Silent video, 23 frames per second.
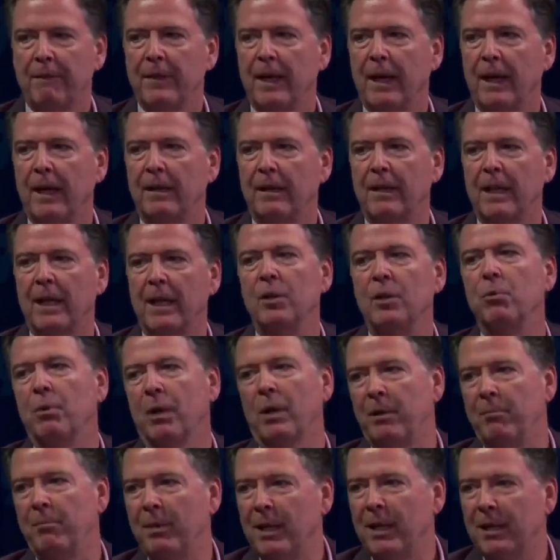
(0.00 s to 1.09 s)
And they knew what
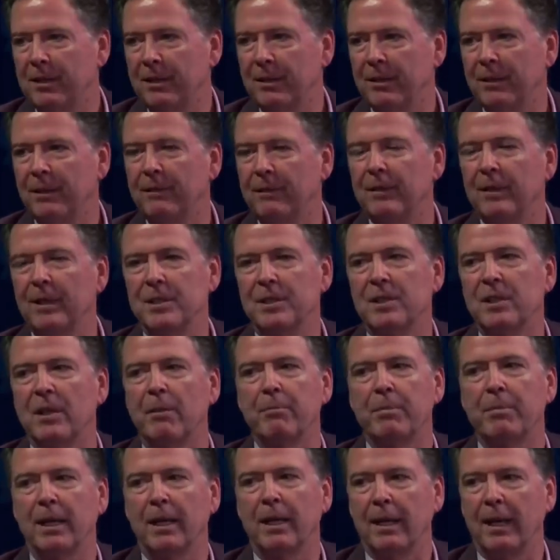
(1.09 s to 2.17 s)
I meant, that
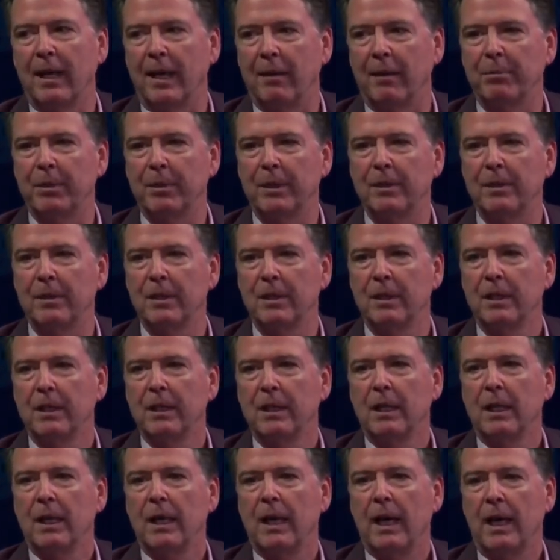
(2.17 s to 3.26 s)
something had happened.
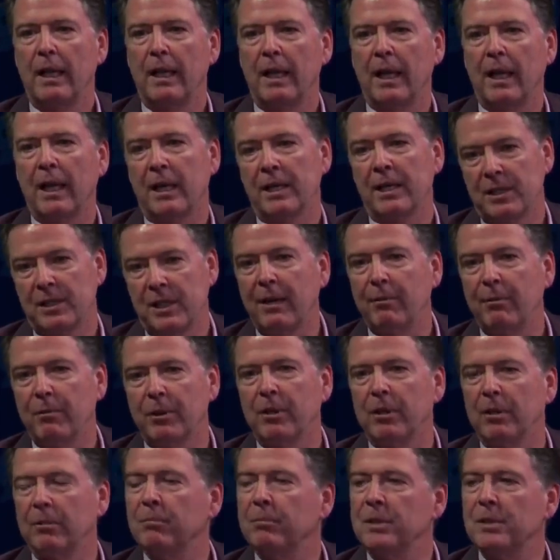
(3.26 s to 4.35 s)
And then I sat with
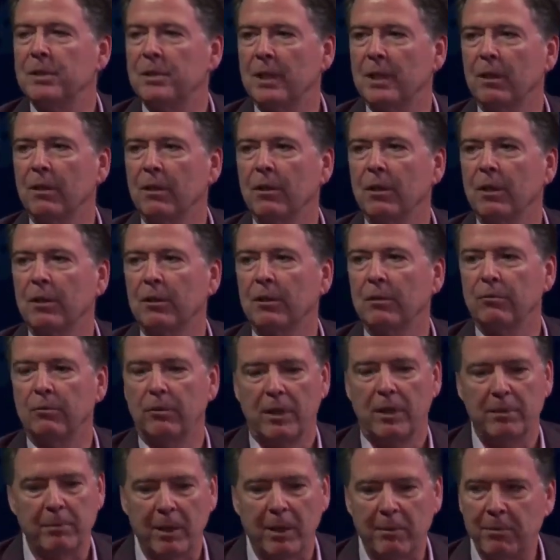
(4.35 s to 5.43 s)
them and said, look,
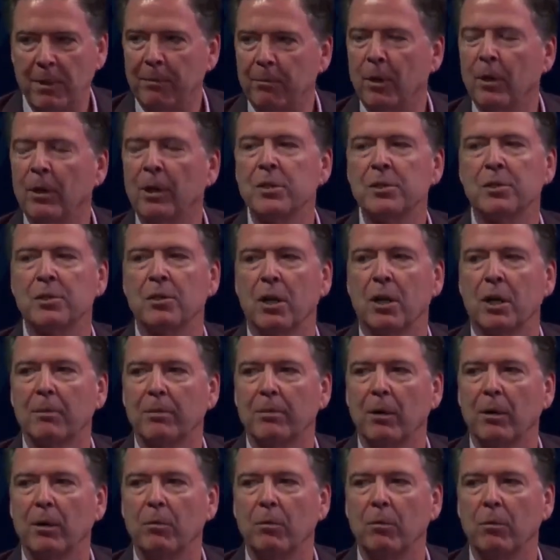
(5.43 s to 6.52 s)
read my memo, and let's talk
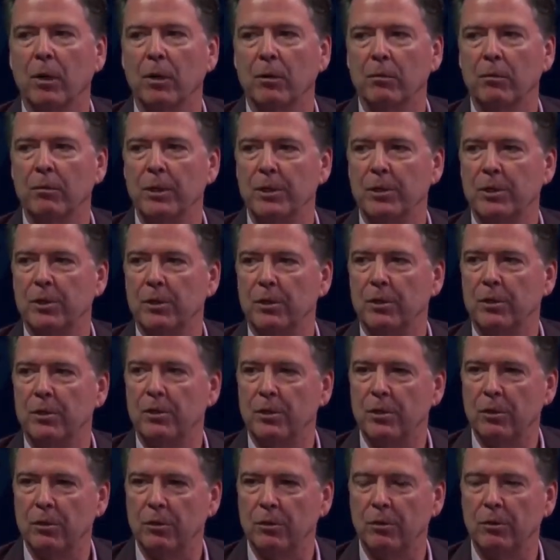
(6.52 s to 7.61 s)
about what we should
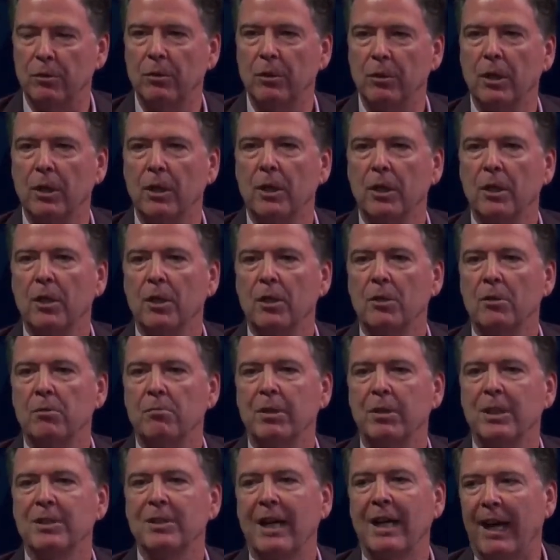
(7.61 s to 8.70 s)
do,
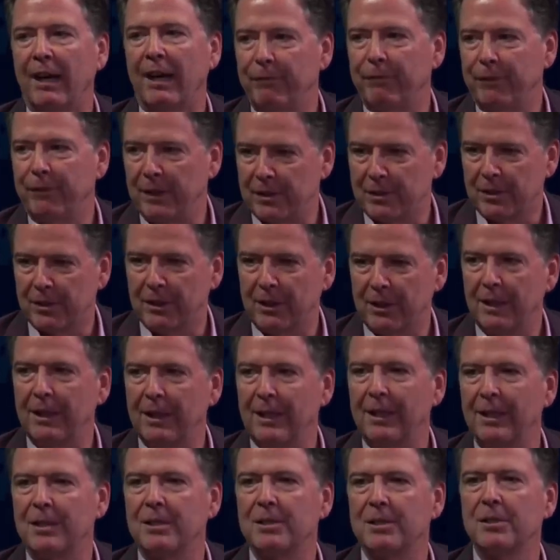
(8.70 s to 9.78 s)
because obviously
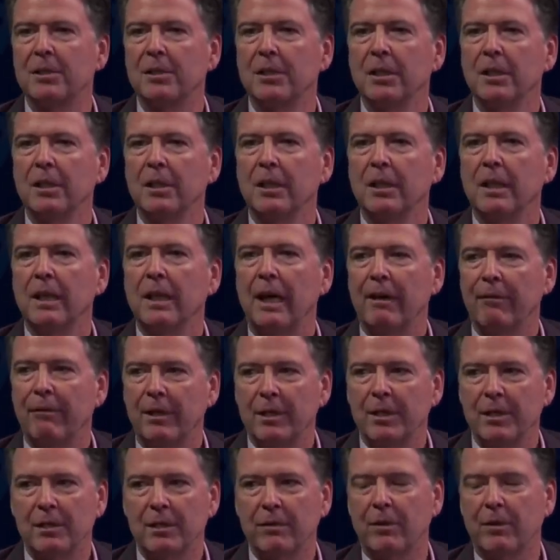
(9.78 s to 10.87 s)
it's
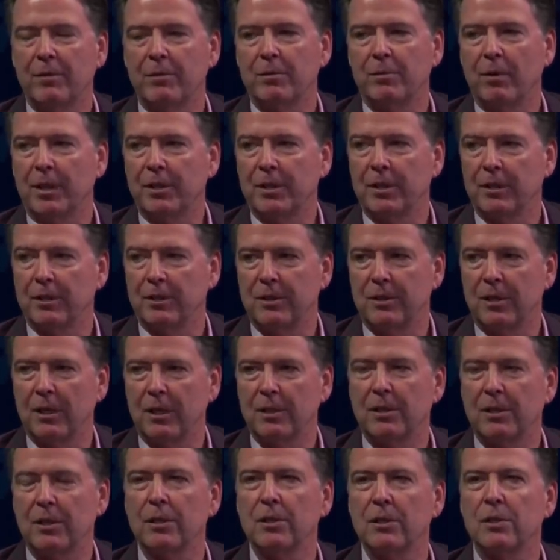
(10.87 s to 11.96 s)
evidence of obstruction of
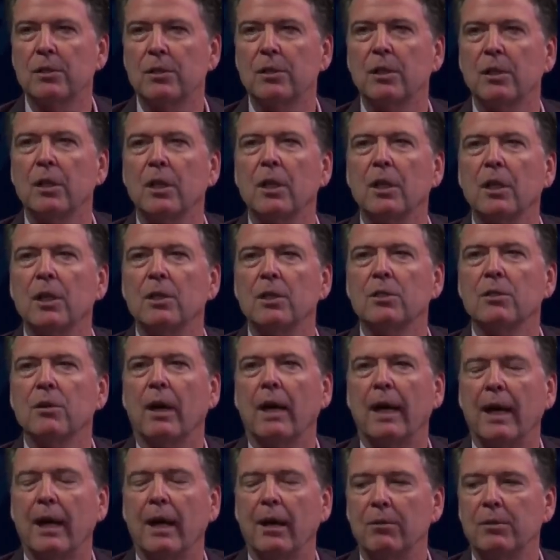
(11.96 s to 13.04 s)
justice. So
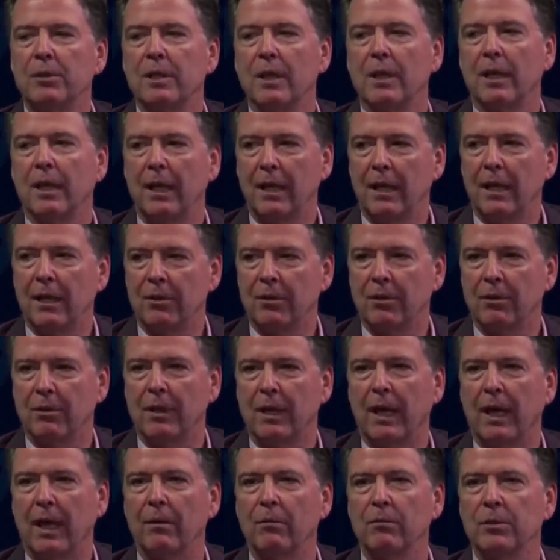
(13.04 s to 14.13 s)
how to handle
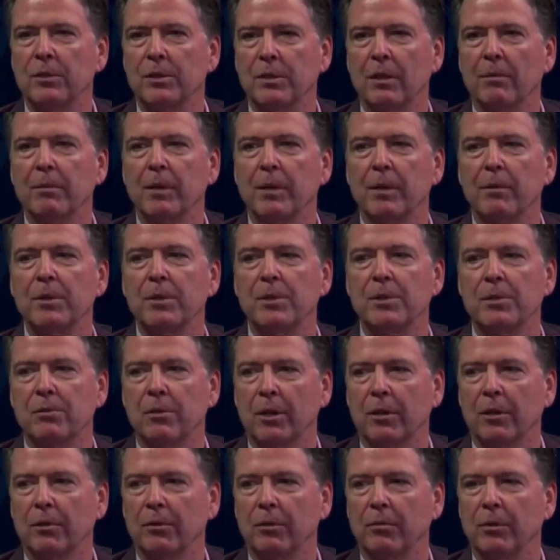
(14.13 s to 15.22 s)
that was something we
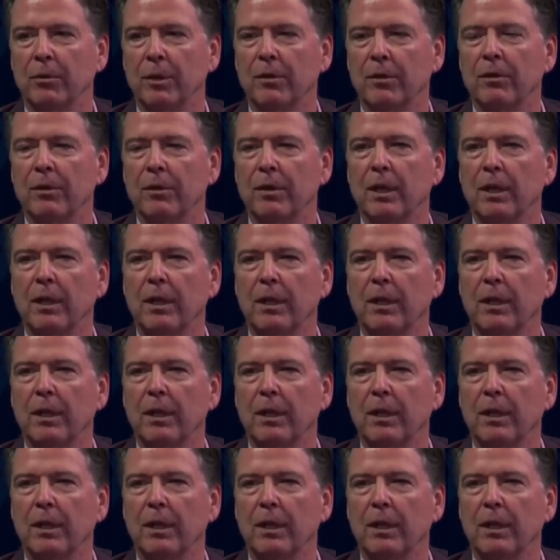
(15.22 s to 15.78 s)
struggled with.